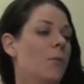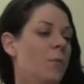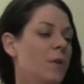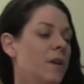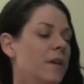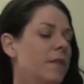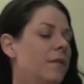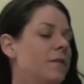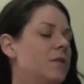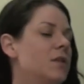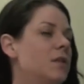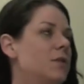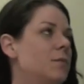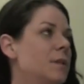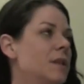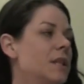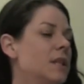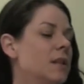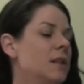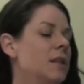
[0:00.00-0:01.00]
We've just
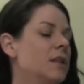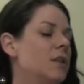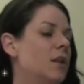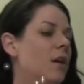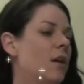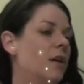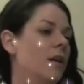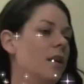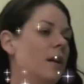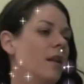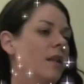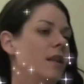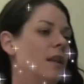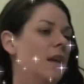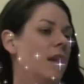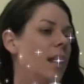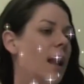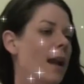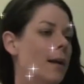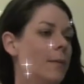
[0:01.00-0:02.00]
recently started
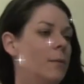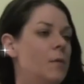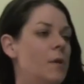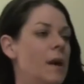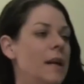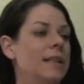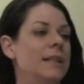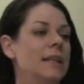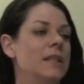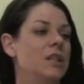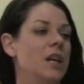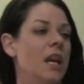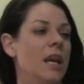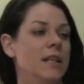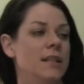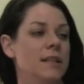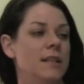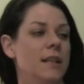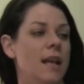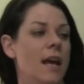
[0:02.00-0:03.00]
the Animal Rights
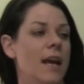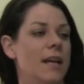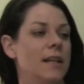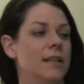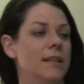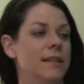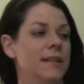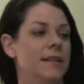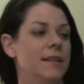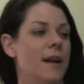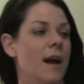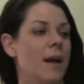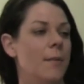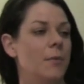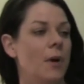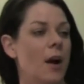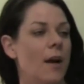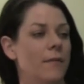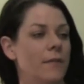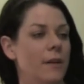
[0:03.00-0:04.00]
Education Alliance. It's a
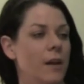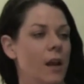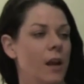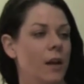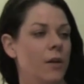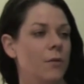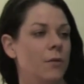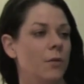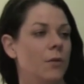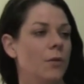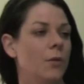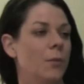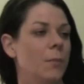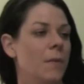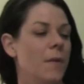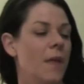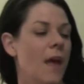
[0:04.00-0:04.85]
nonprofit group